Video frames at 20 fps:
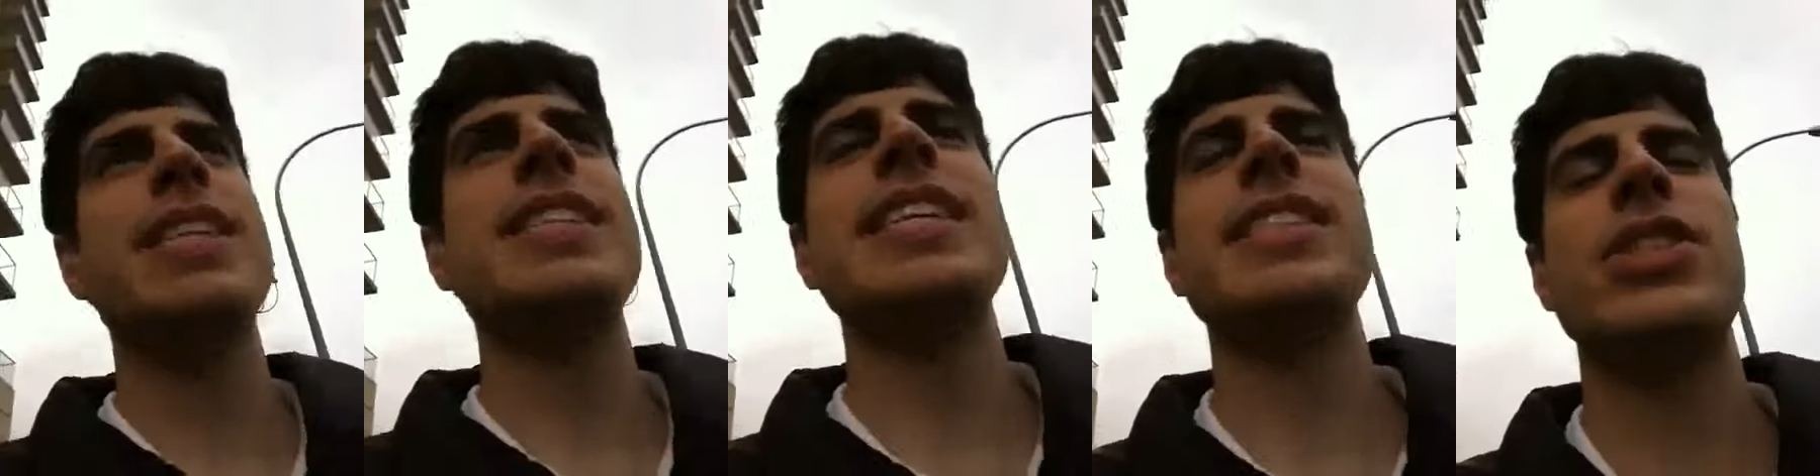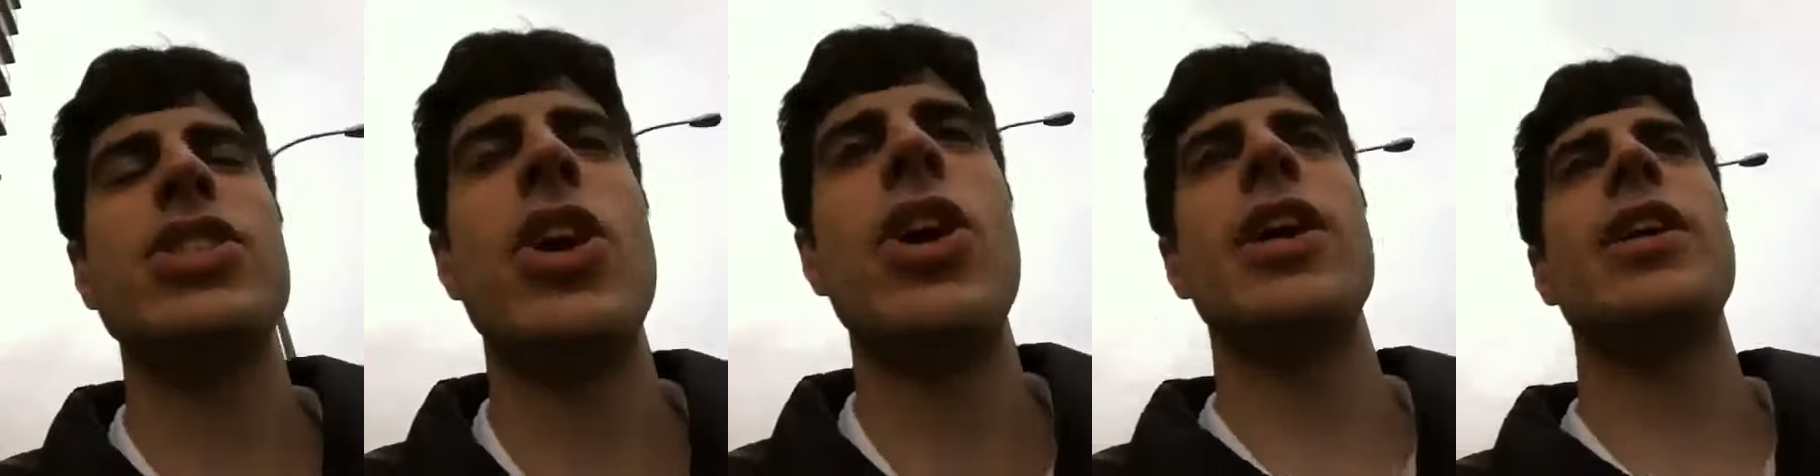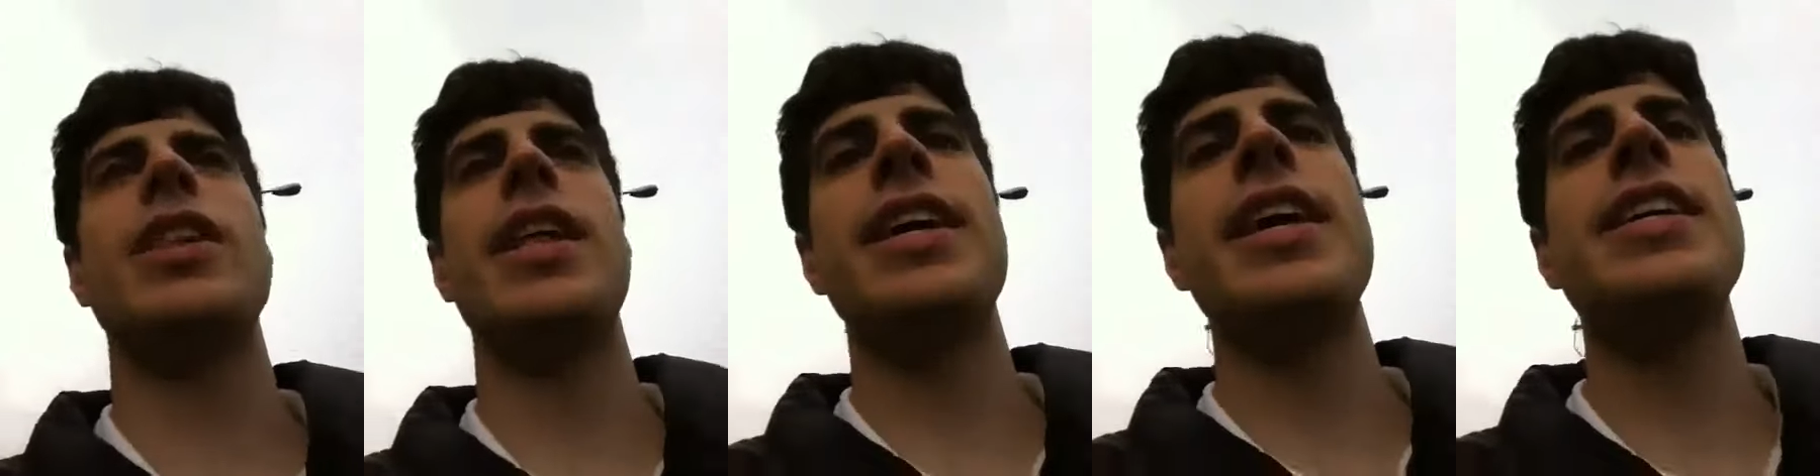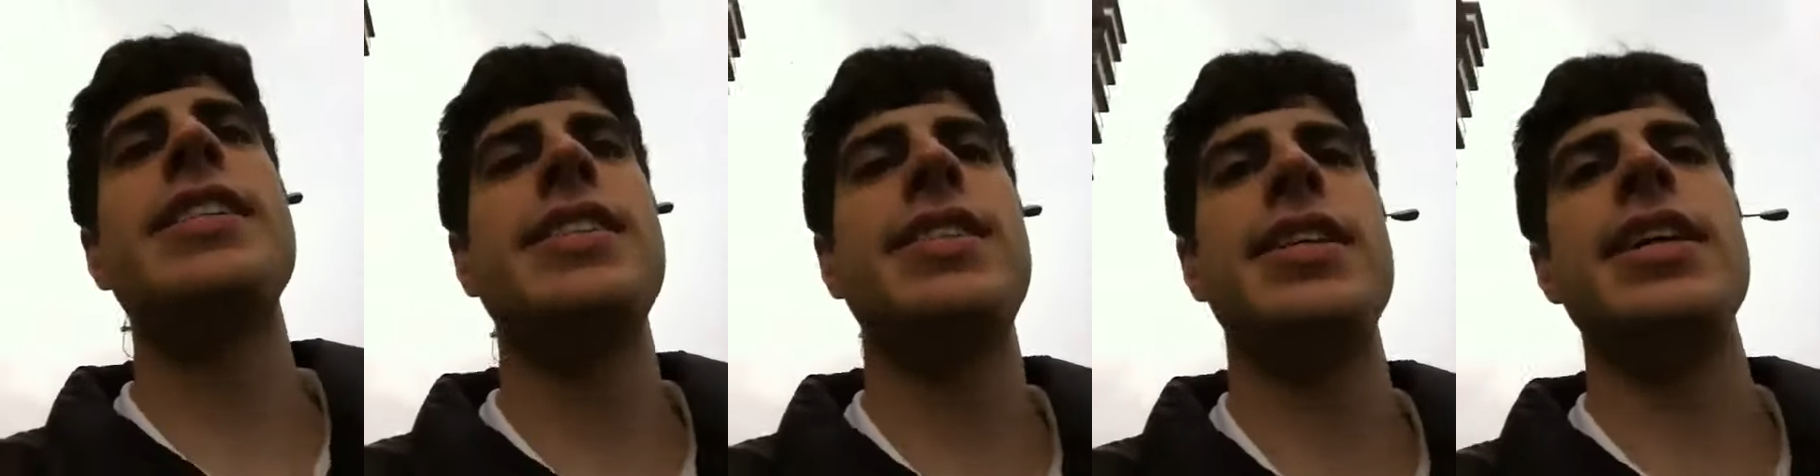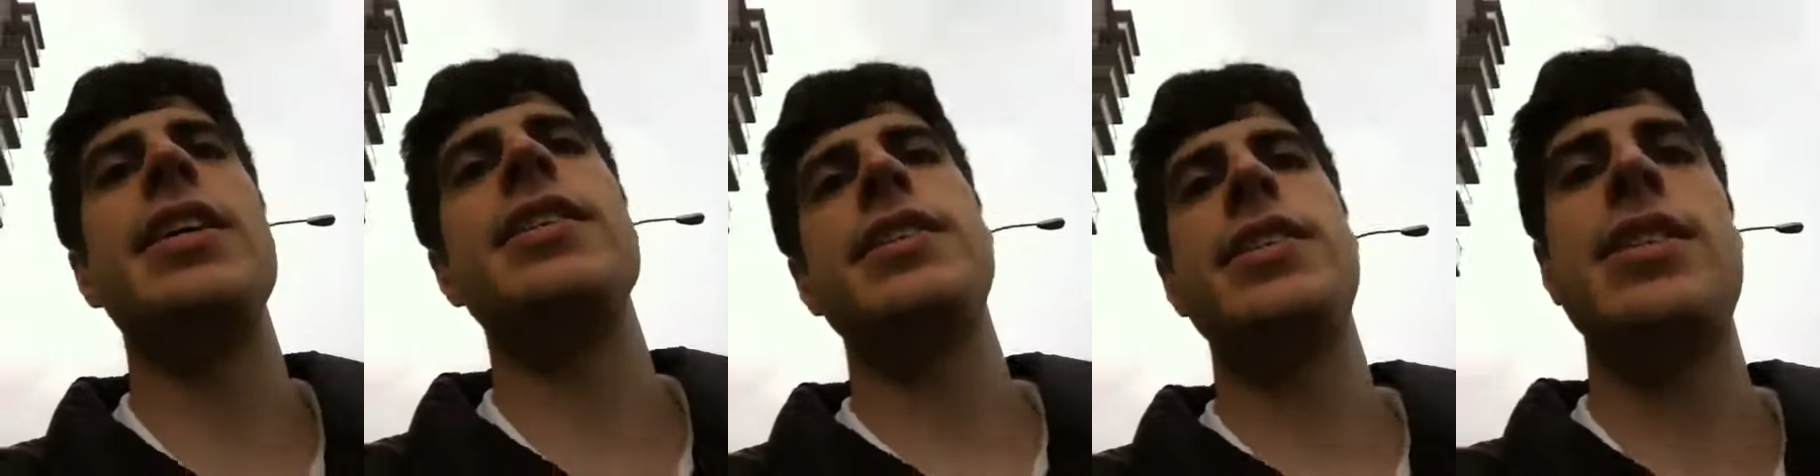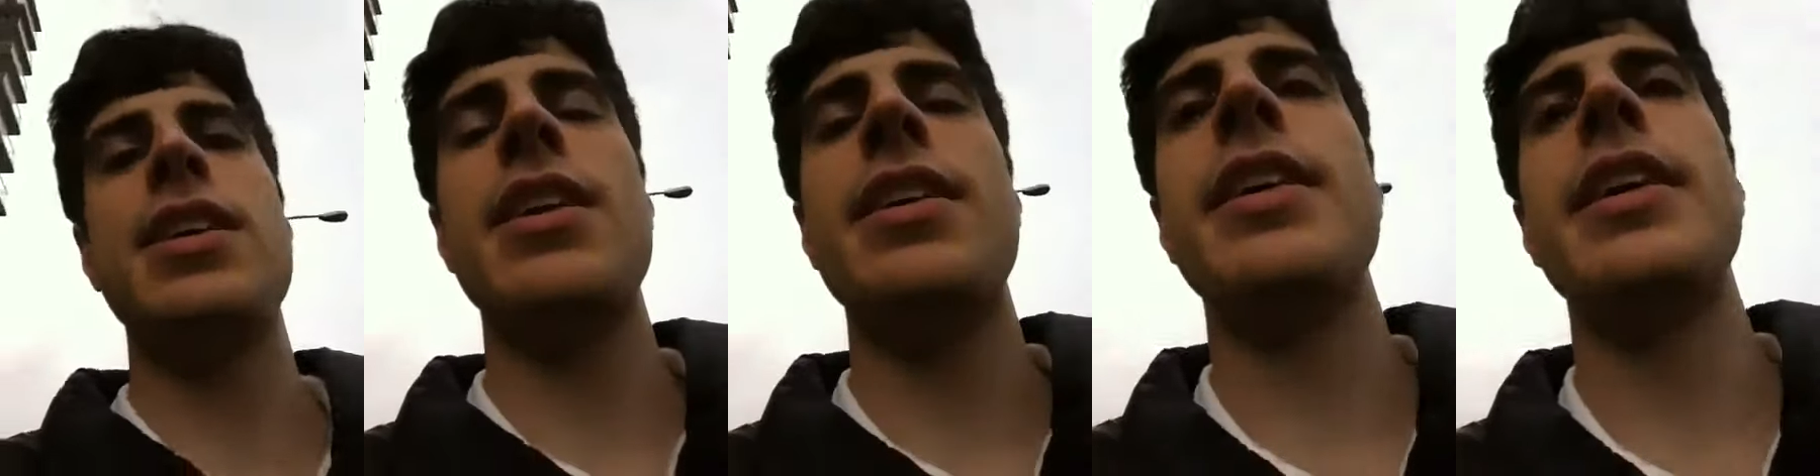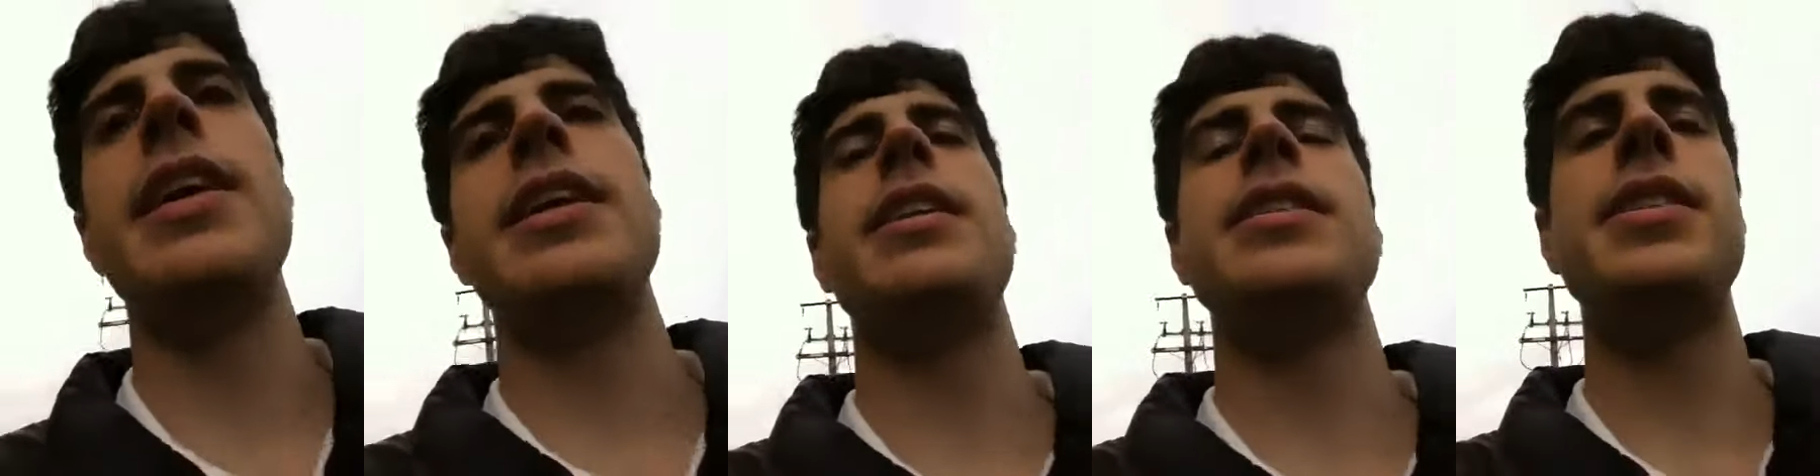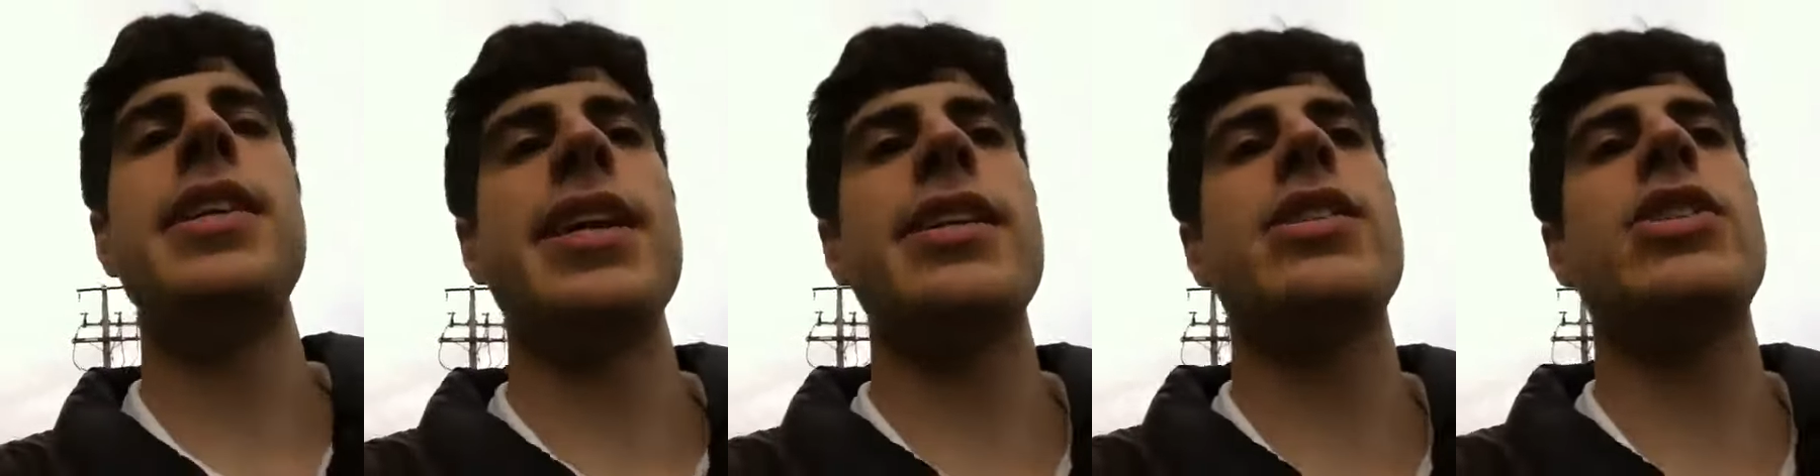because that song like exists and,
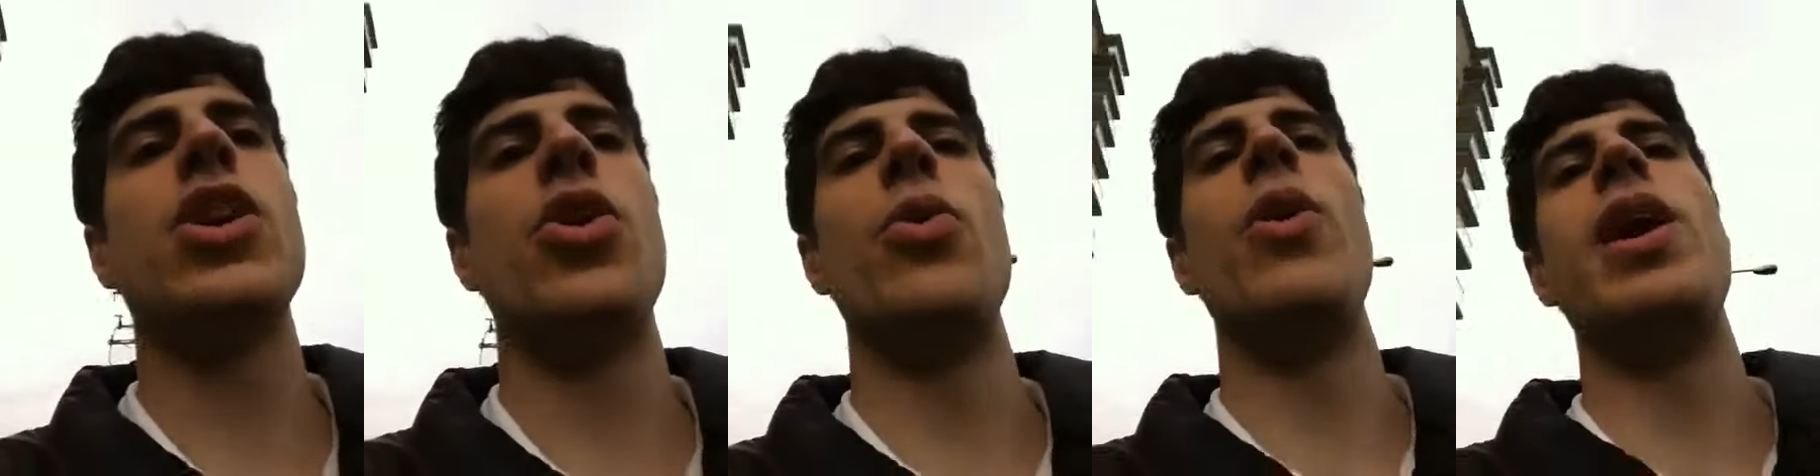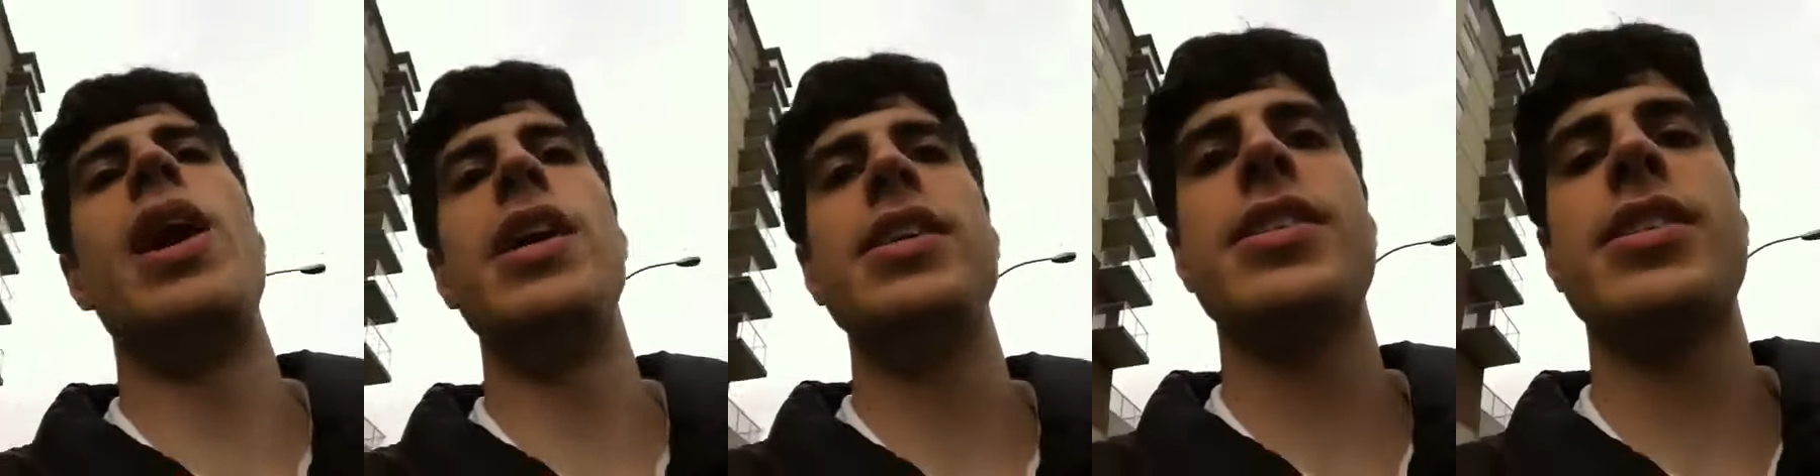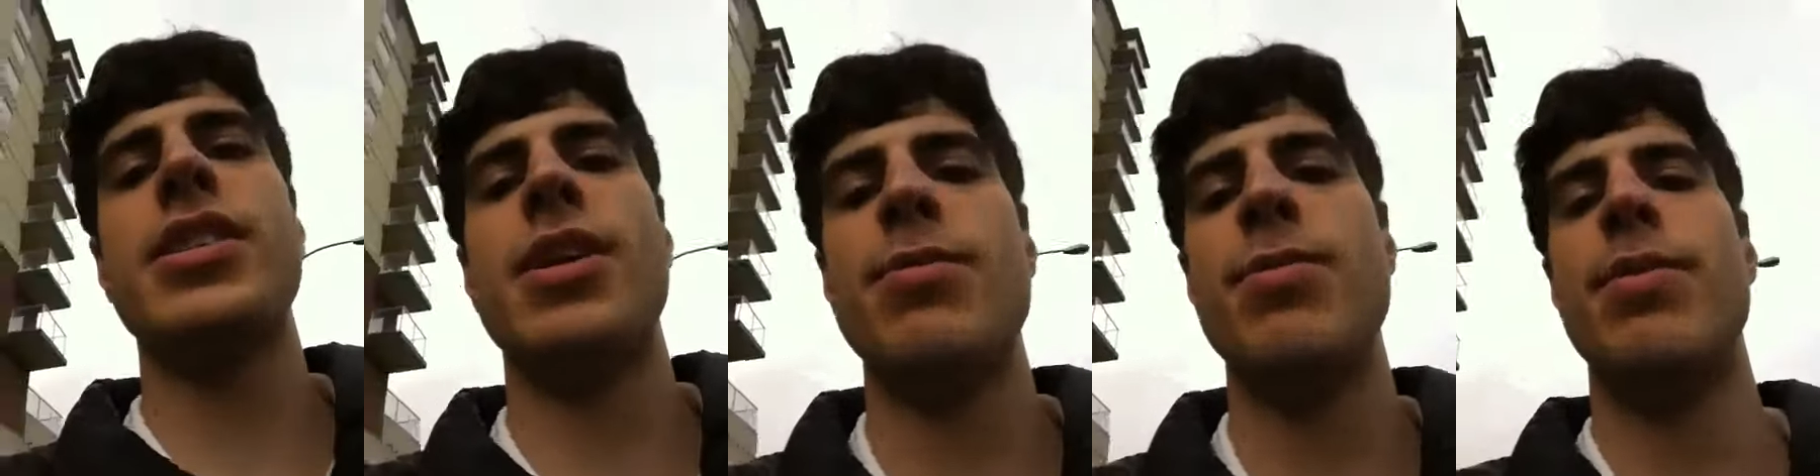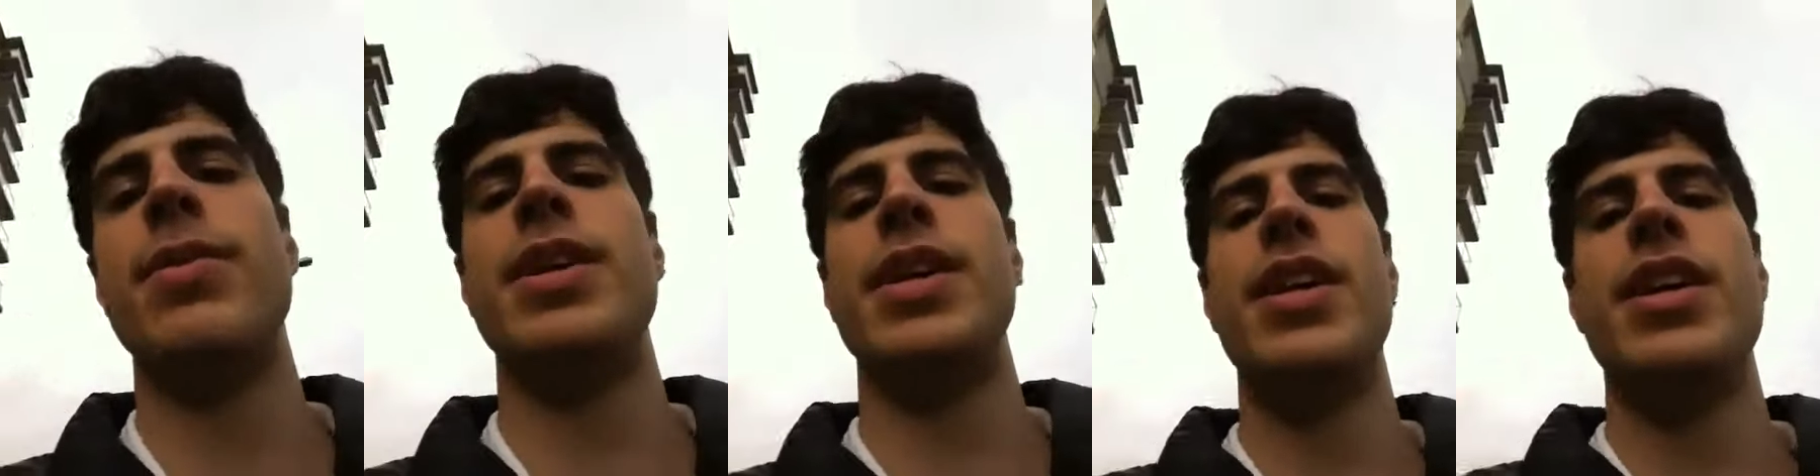and it's like so awesome,